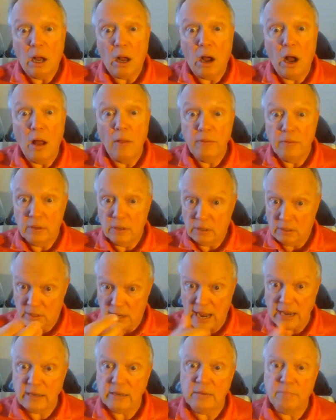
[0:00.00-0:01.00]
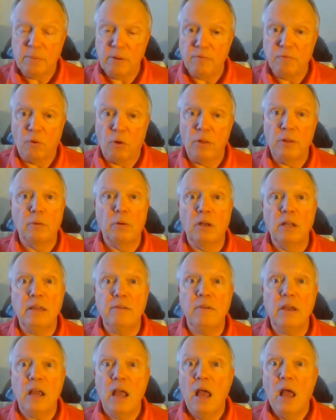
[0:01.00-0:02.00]
on the night before they were
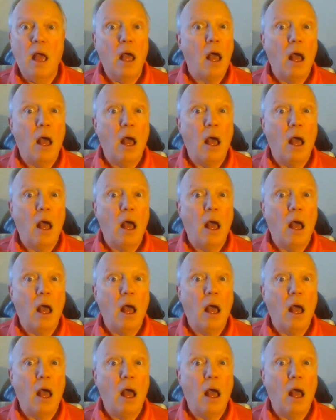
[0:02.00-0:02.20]
leaving